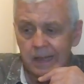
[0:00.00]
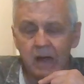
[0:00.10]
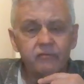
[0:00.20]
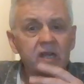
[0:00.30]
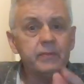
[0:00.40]
I
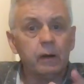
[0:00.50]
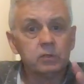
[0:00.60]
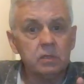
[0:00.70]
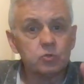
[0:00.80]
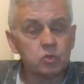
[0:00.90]
read about
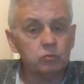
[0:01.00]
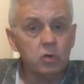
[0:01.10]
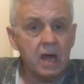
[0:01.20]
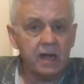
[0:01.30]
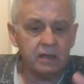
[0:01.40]
him
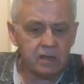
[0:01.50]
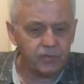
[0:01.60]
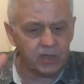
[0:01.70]
somewhere, and